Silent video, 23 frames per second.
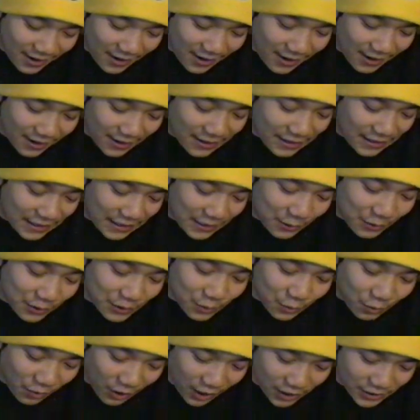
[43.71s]
and he
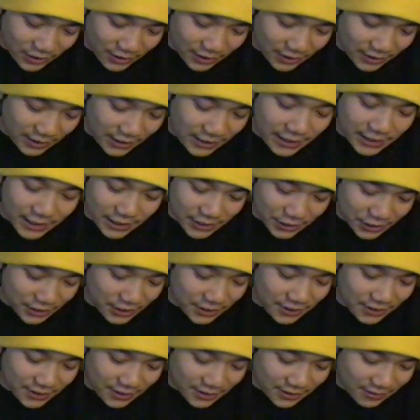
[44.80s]
was washing the
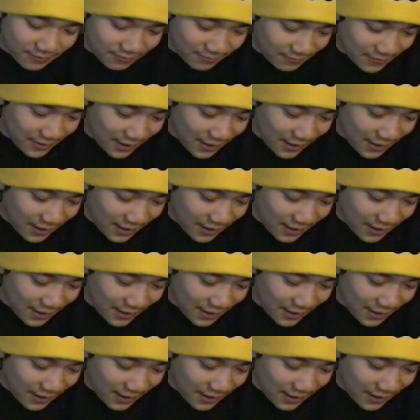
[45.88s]
dishes